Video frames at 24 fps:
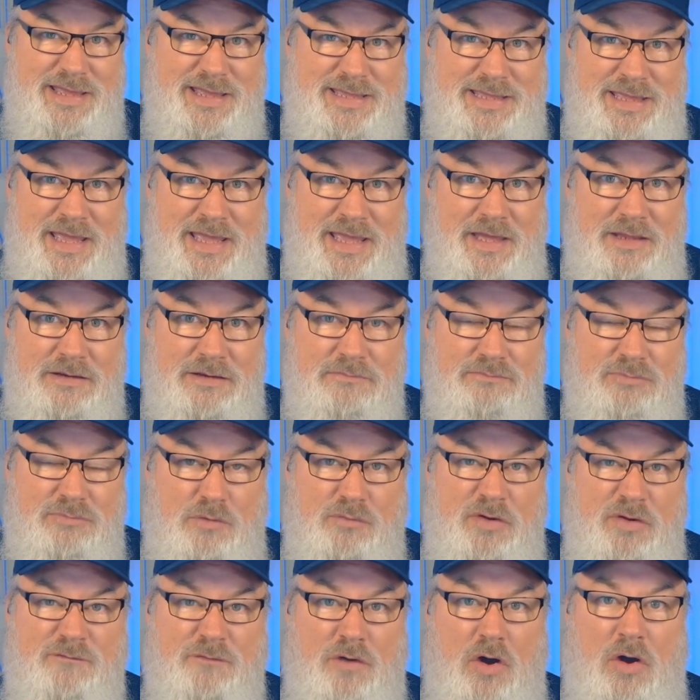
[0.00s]
yet, but
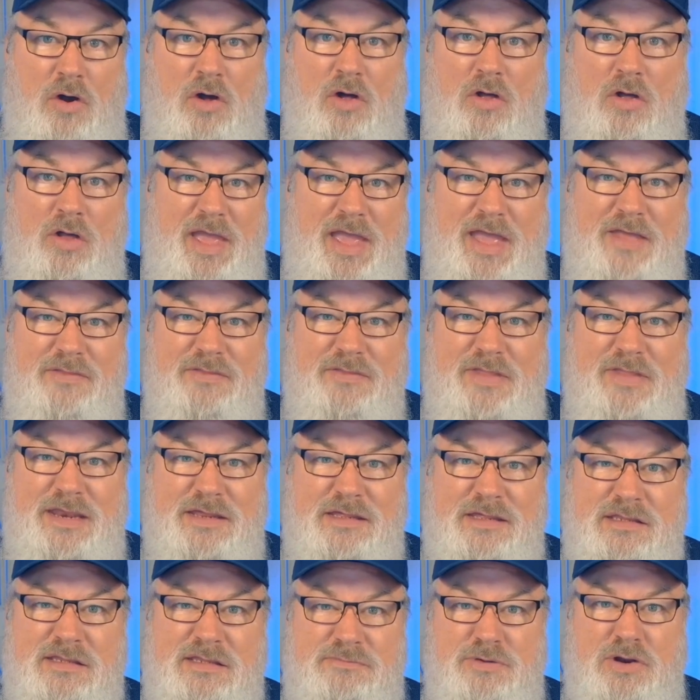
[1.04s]
we've all had that
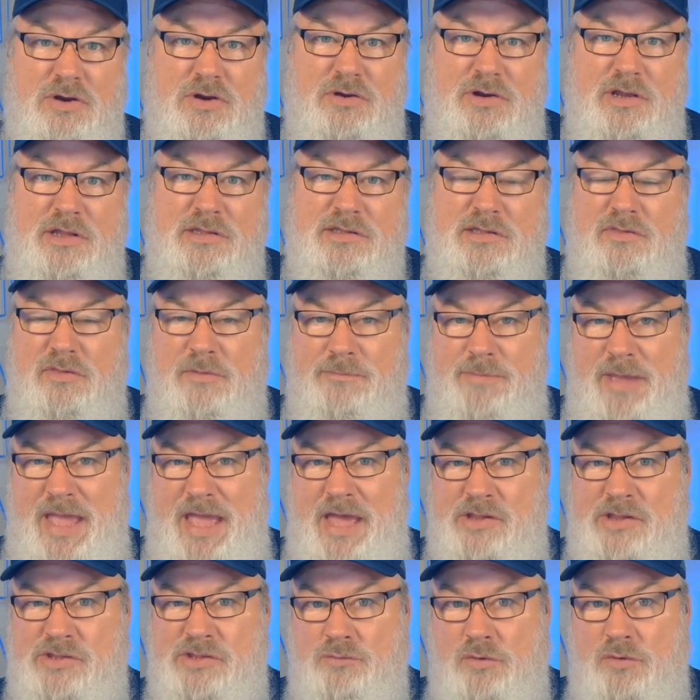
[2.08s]
experience in the
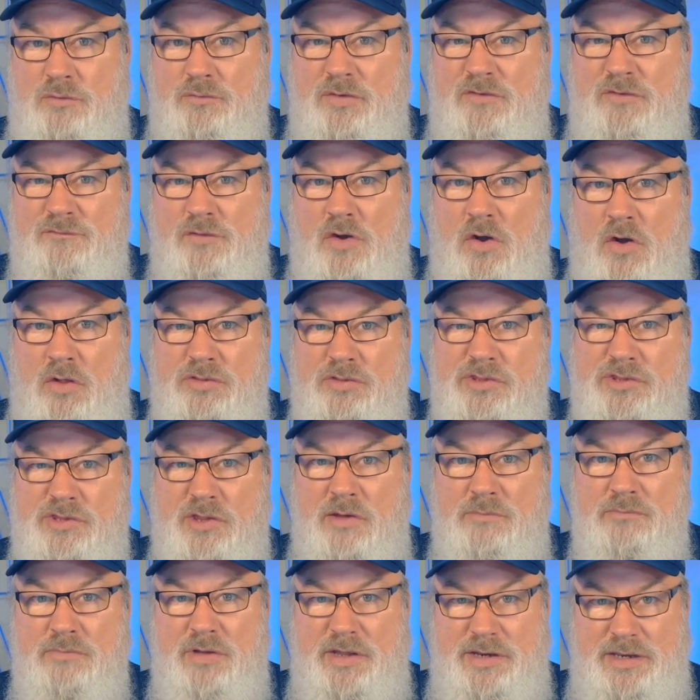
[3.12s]
past where we've called
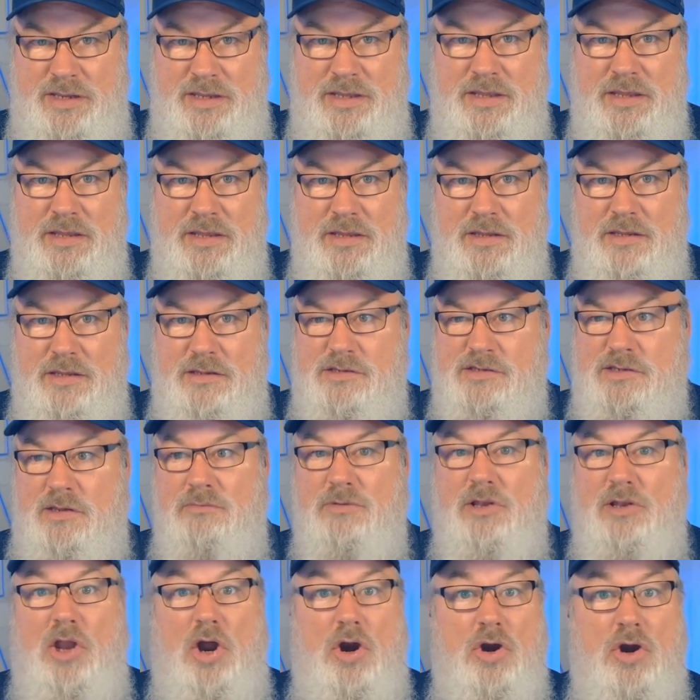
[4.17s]
somebody,
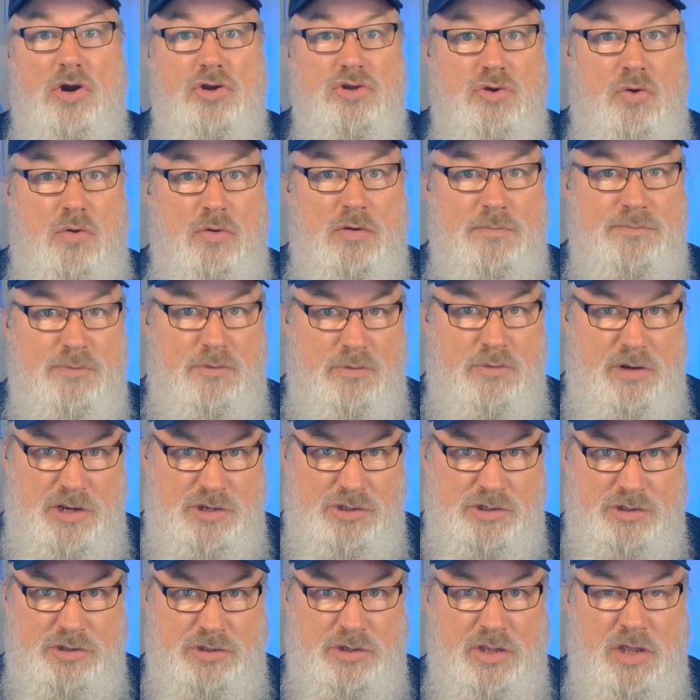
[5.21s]
some large
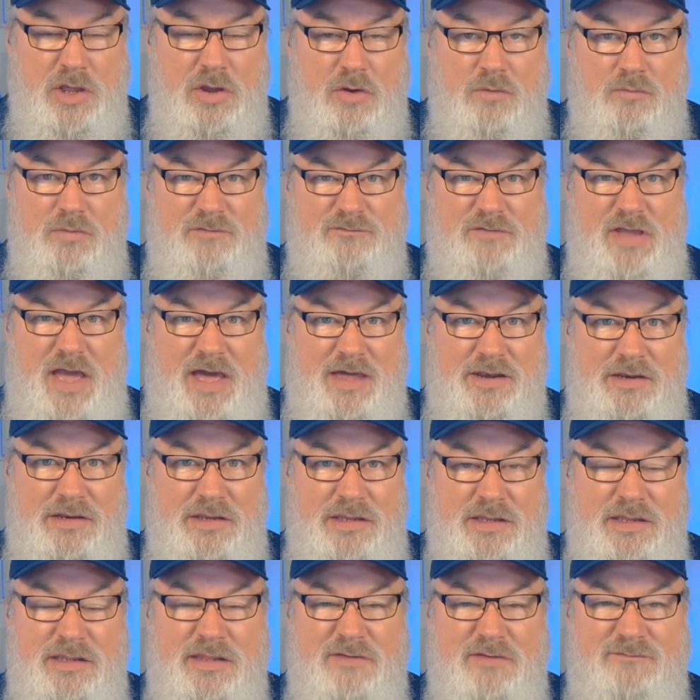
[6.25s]
corporation, we've got an
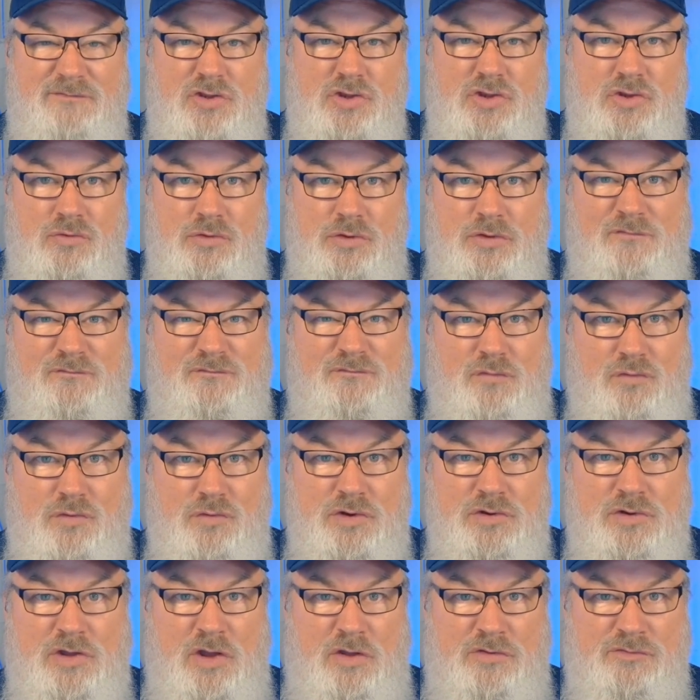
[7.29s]
individual in a
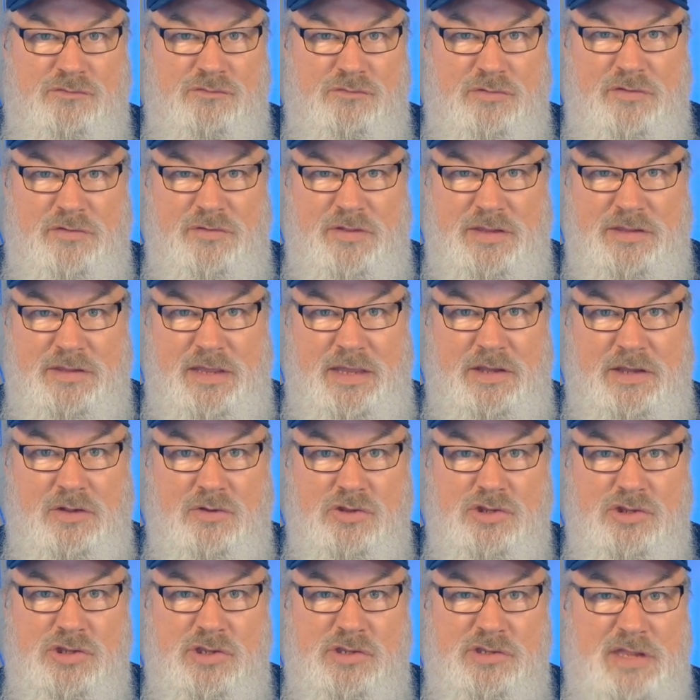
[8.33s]
foreign country that
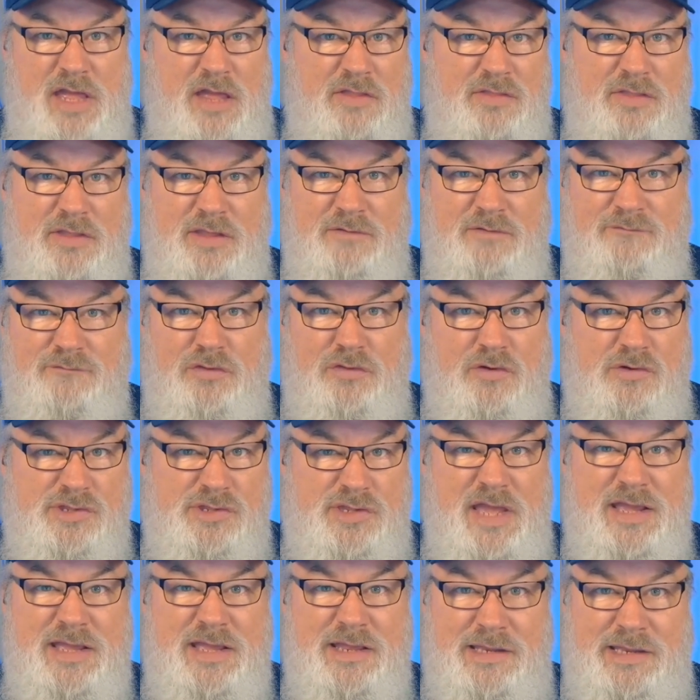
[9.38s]
English is not even their
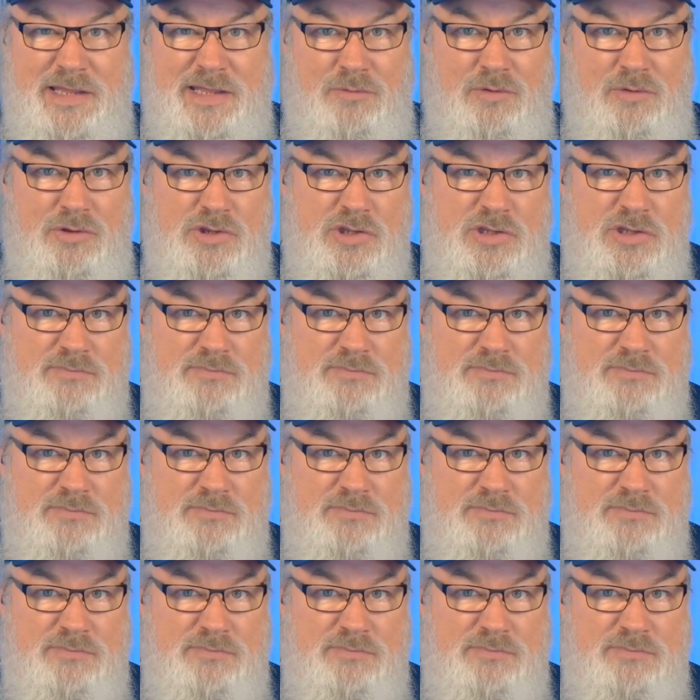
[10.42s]
second language, it's